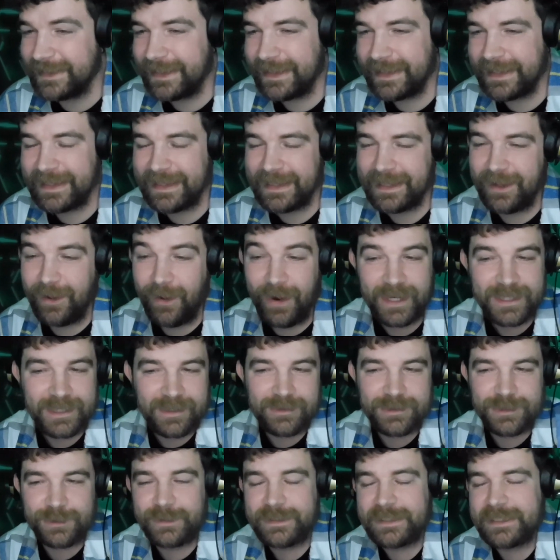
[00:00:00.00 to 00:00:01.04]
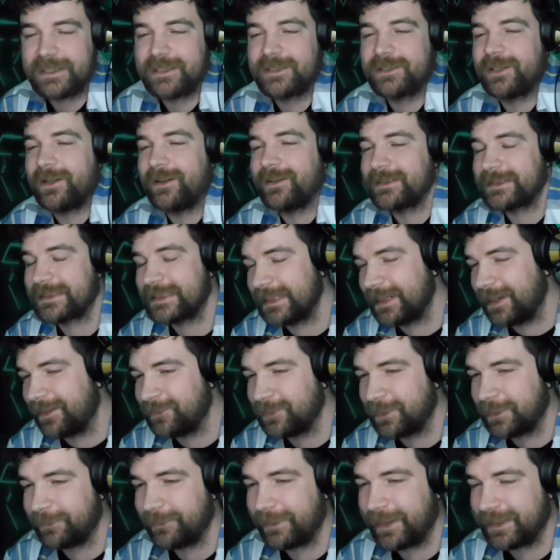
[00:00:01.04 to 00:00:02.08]
Yeah, I don't do any dancing.
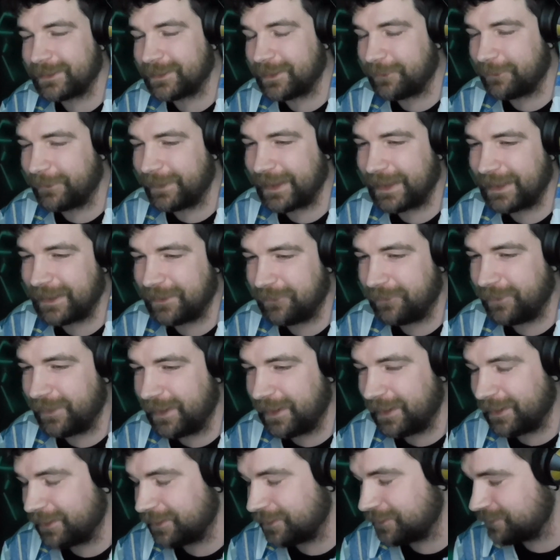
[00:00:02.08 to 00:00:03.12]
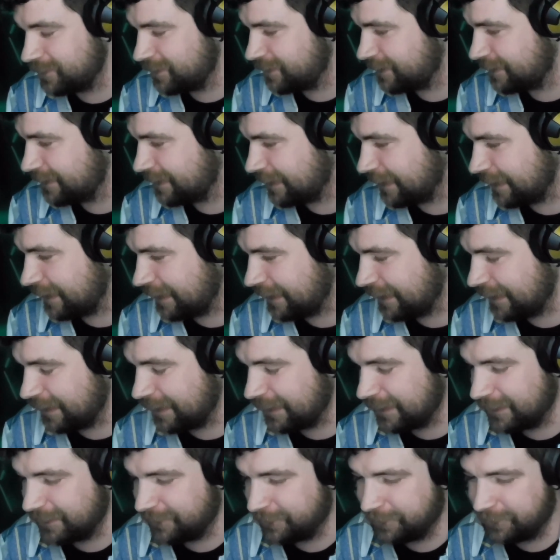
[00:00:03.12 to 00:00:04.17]
I don't make any videos.
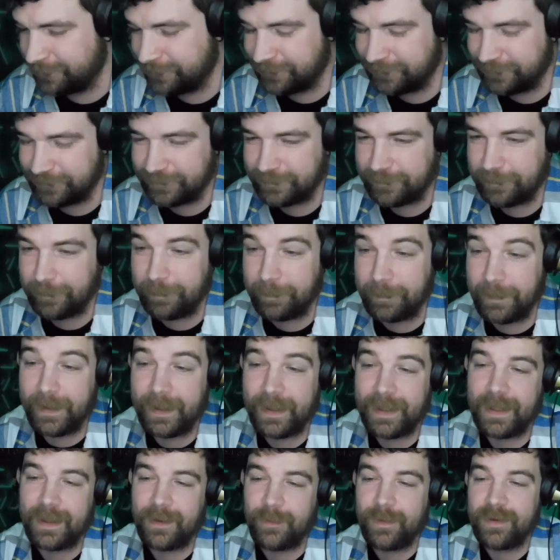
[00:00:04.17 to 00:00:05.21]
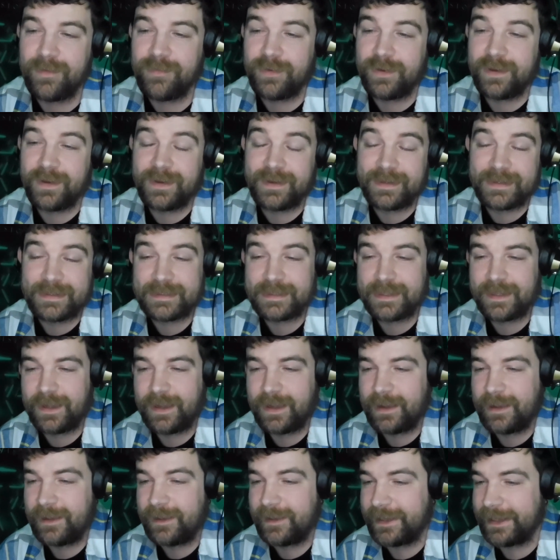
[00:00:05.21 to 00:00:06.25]
However,
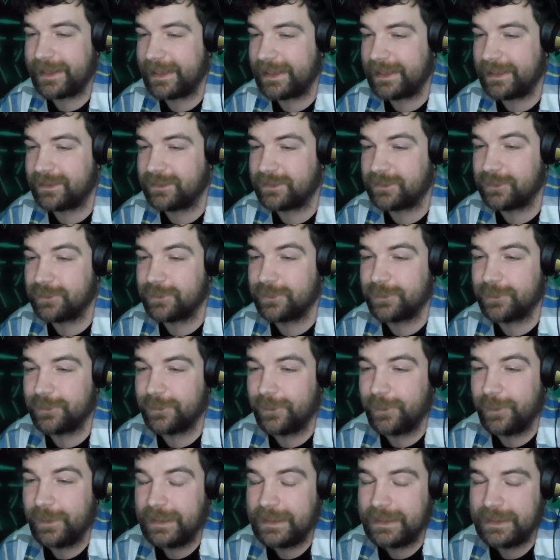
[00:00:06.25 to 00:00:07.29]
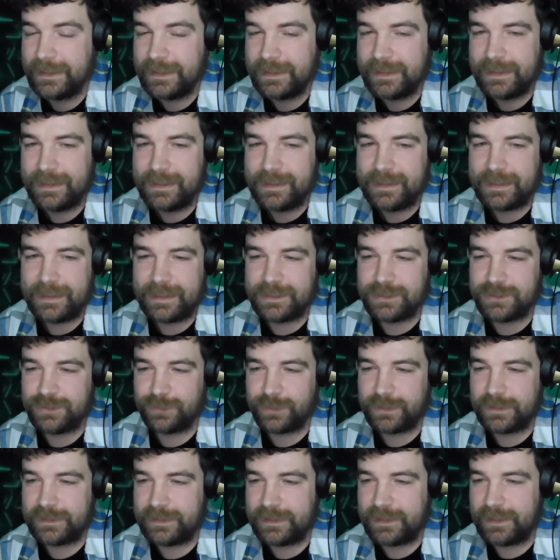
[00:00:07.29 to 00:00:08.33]
I do
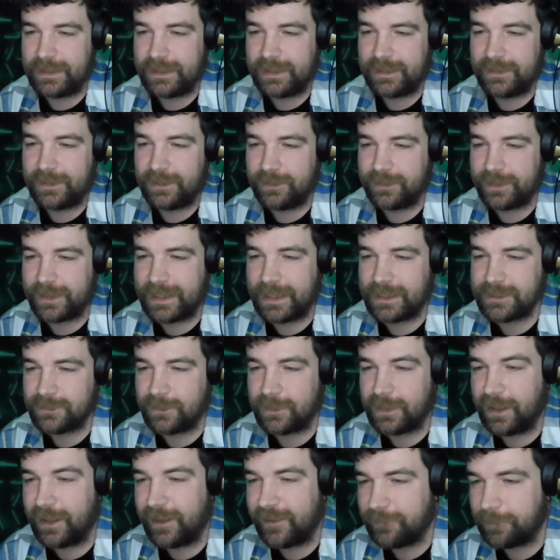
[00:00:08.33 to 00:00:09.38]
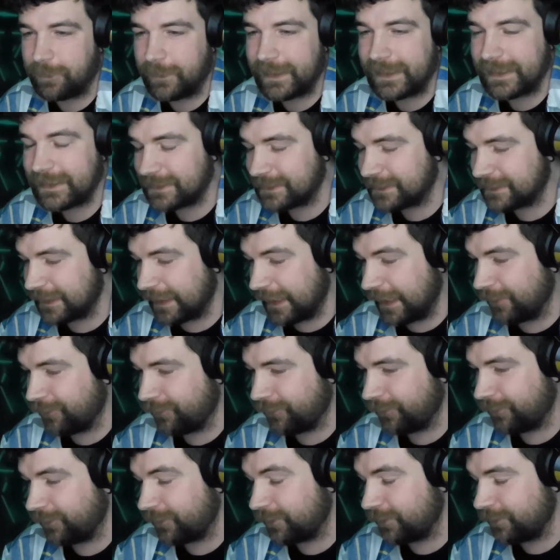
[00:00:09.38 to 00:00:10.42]
enjoy the odd occasional laugh. Please,
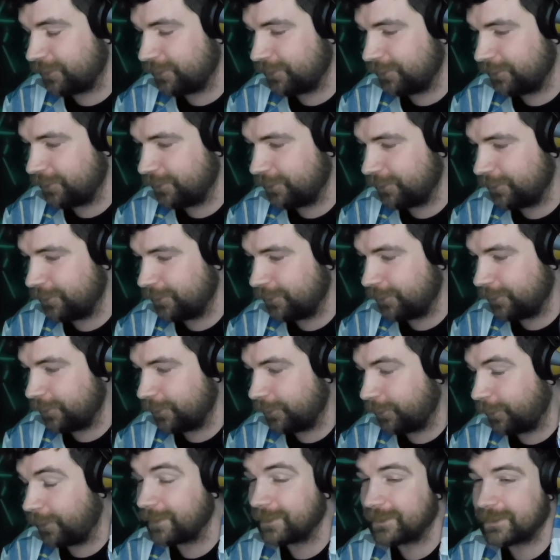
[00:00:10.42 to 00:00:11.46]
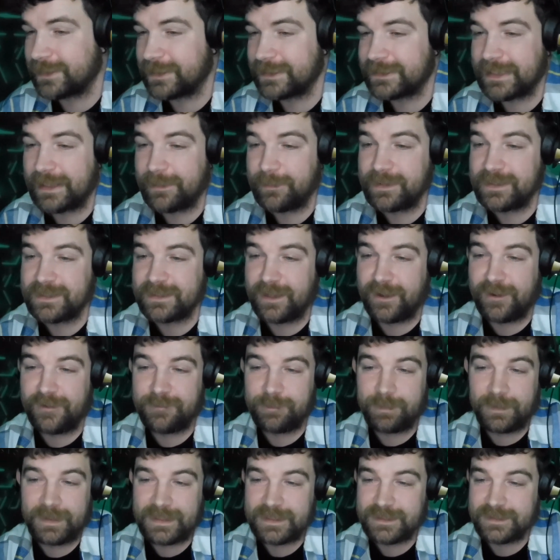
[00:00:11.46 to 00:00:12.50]
if you want to send me
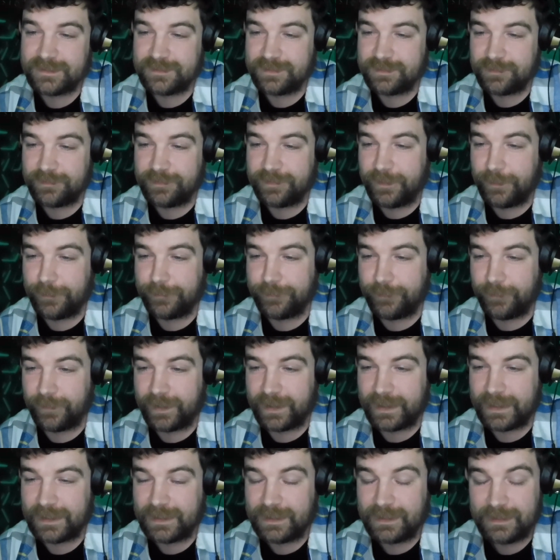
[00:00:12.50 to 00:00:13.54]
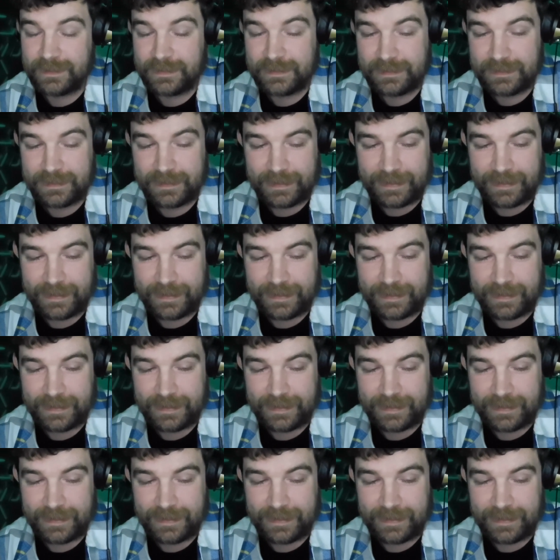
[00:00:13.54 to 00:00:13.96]
stuff, please just feel free.